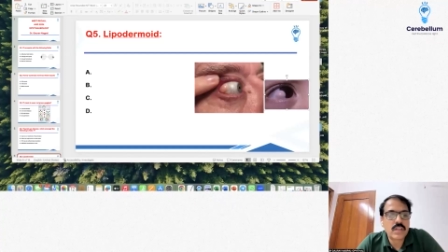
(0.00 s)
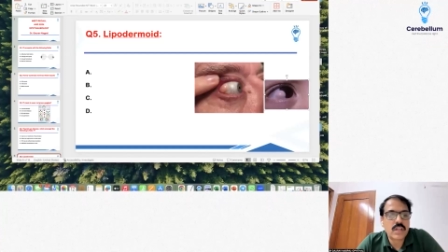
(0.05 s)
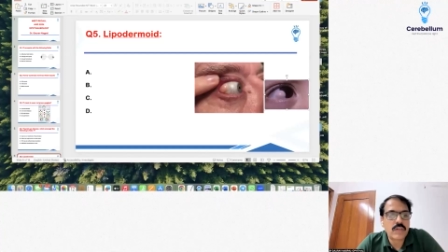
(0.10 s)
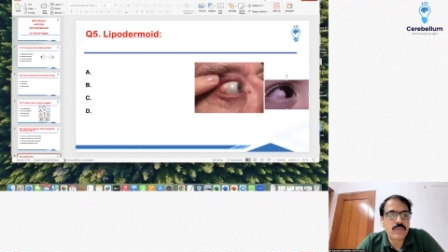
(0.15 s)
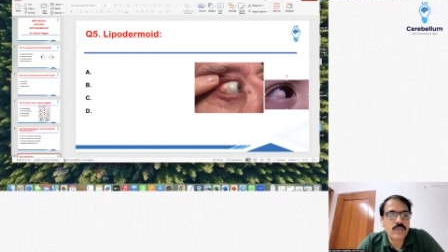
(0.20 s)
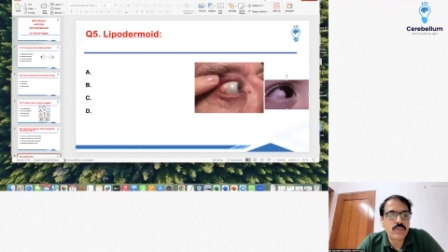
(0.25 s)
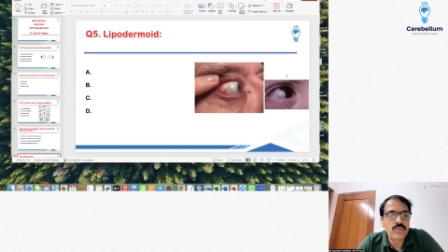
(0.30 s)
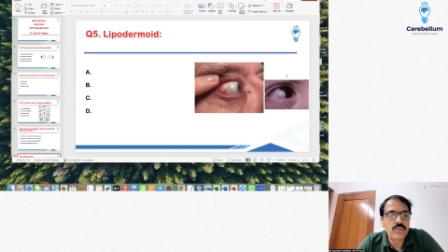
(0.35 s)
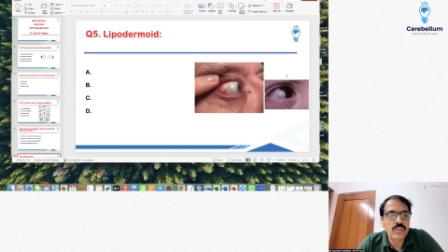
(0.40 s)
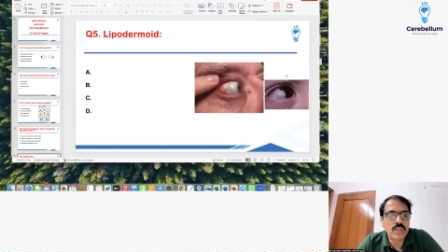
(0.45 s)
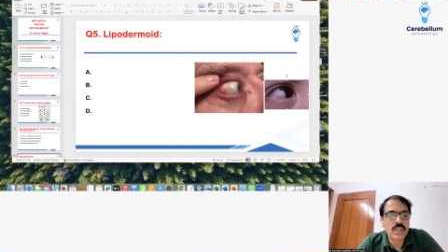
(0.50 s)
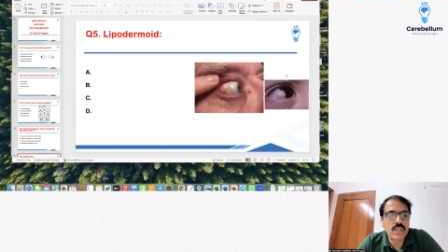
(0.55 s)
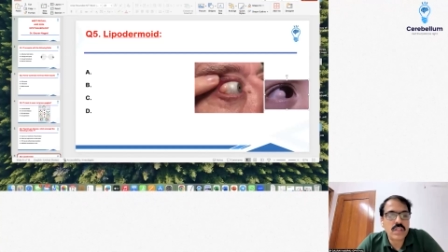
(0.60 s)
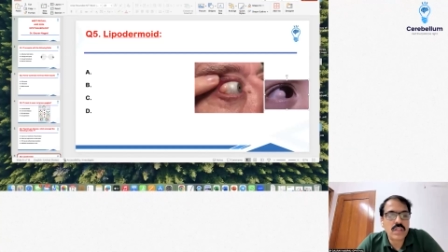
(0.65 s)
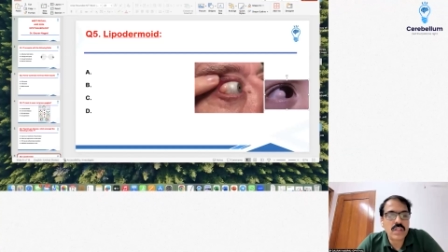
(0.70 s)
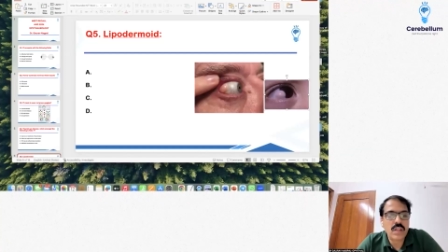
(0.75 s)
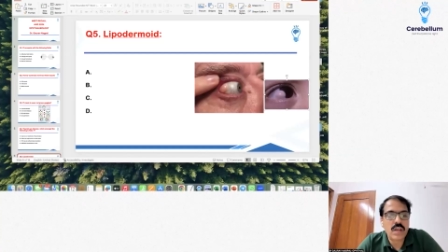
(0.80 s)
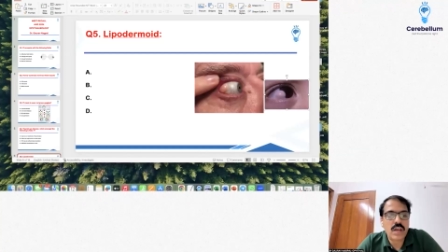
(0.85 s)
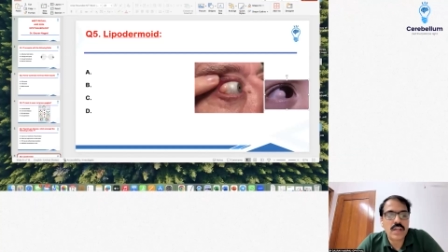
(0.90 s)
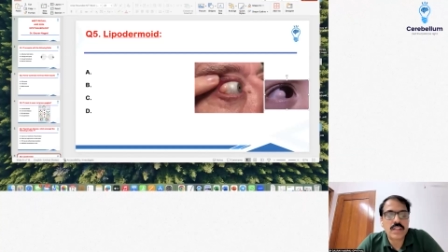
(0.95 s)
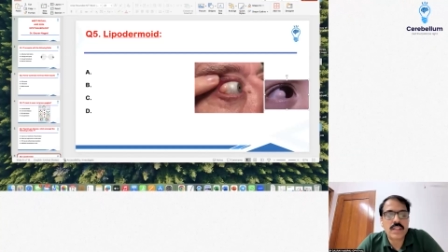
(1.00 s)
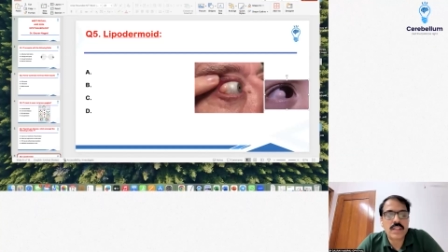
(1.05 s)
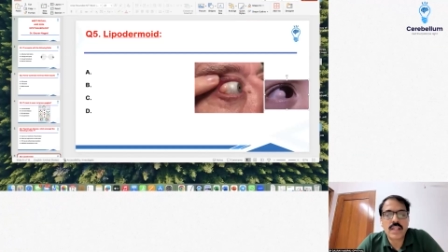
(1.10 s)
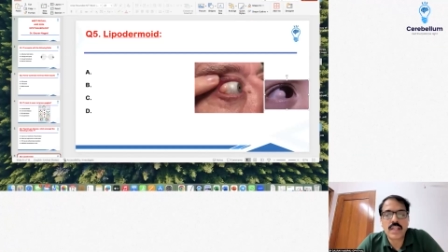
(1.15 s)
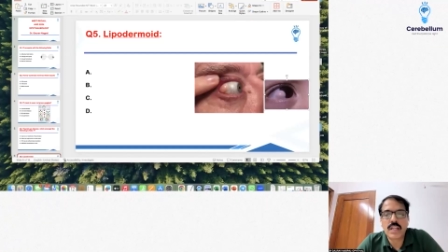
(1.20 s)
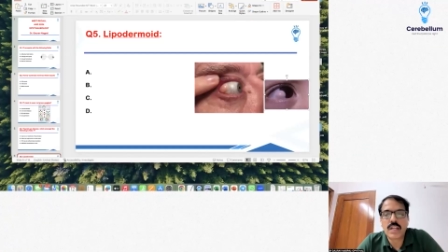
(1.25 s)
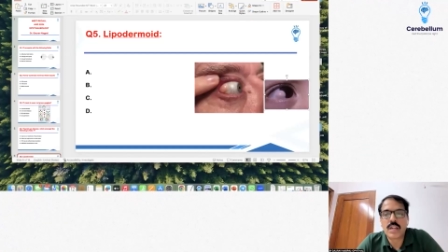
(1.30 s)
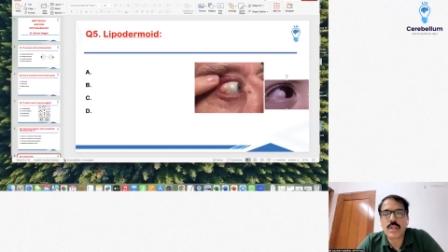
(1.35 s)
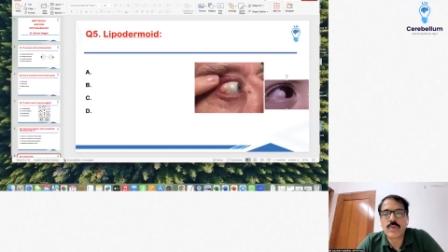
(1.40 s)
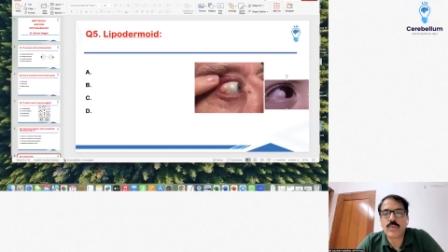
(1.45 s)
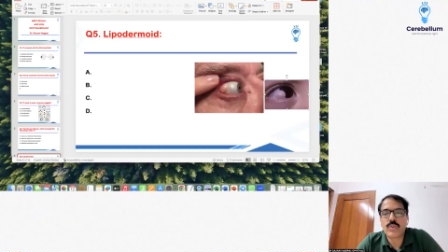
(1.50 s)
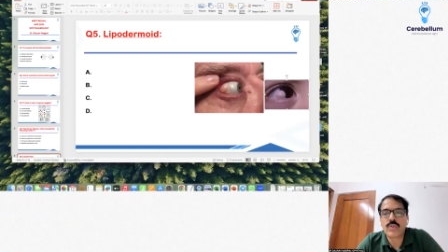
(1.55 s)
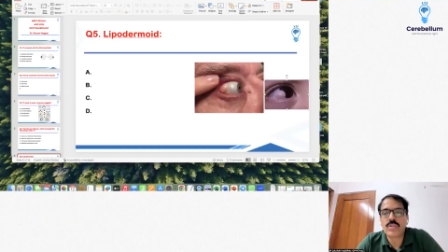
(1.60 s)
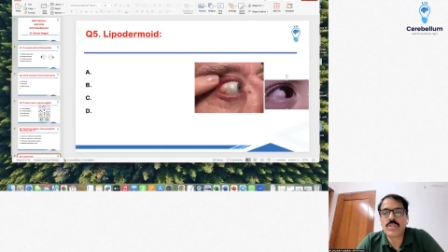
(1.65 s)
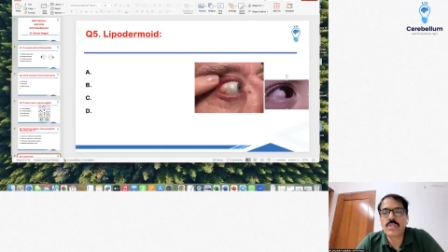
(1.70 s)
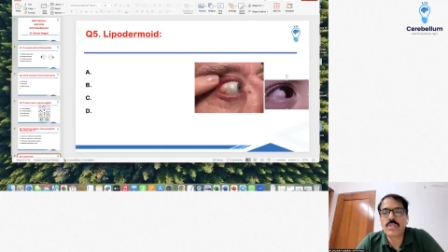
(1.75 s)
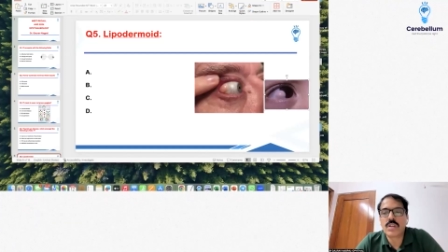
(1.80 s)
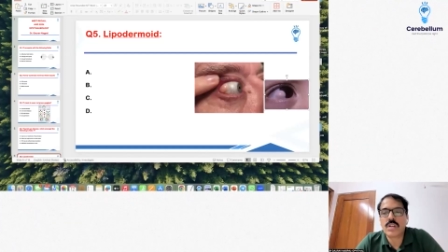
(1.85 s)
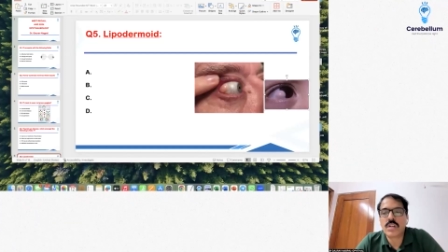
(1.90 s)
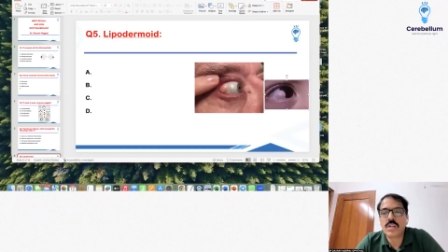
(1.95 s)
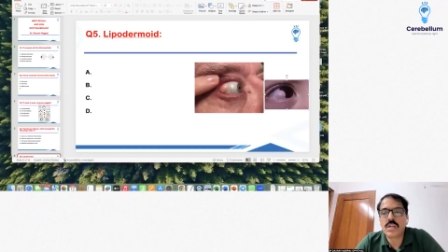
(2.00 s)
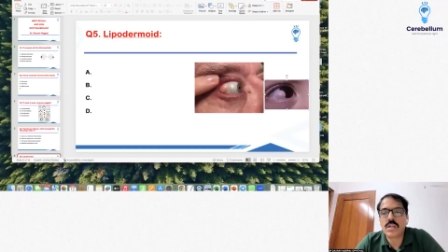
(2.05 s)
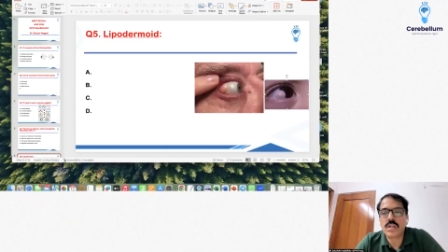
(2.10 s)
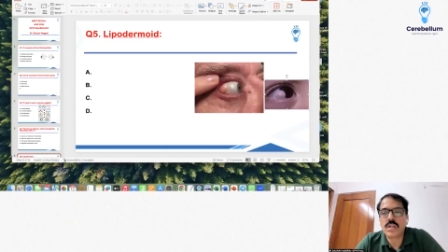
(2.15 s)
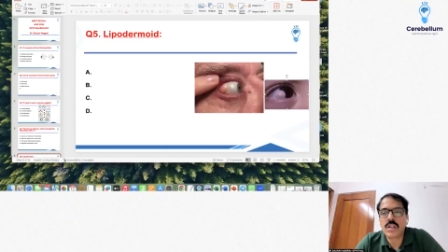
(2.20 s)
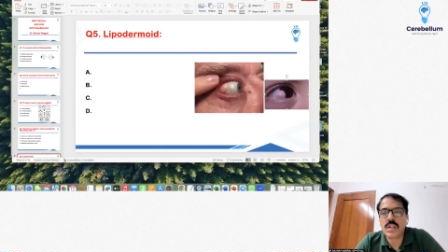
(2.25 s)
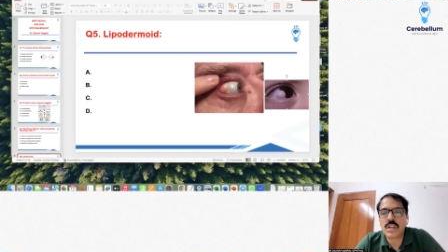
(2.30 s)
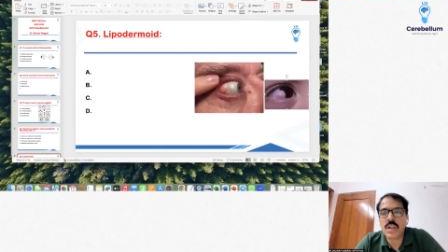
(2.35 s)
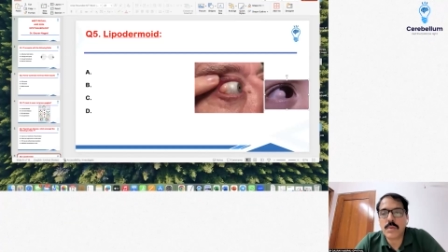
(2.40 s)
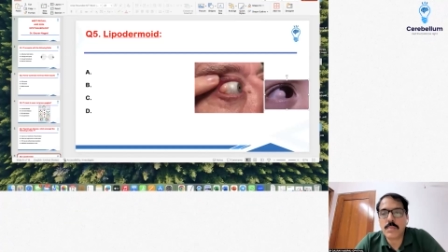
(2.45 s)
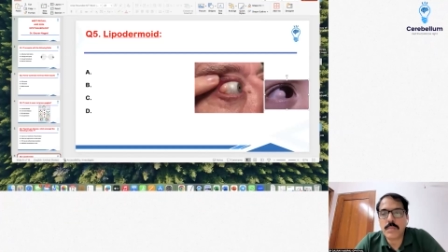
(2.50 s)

this is a confusion there. I think it was a uh,